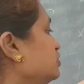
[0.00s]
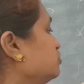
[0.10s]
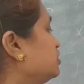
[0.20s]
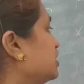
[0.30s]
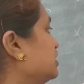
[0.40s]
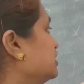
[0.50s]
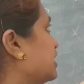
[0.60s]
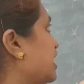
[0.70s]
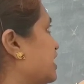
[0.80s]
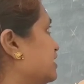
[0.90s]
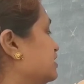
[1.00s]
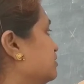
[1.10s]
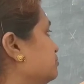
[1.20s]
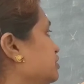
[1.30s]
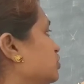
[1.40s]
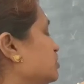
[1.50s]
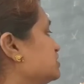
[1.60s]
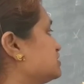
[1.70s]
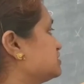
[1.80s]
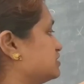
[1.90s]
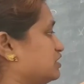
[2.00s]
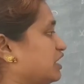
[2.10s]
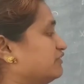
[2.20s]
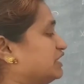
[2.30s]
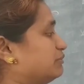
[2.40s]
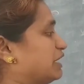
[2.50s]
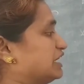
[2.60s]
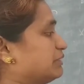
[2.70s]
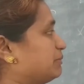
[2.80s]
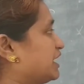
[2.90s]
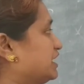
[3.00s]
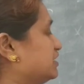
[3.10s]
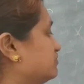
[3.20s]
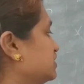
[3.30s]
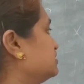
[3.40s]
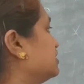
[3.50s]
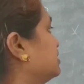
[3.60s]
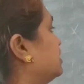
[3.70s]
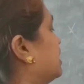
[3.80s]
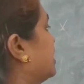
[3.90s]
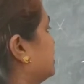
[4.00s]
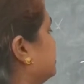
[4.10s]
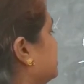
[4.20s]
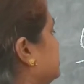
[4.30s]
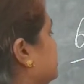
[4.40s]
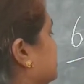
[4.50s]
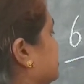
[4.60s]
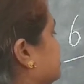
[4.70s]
to take it because I will multiply it with 100 here.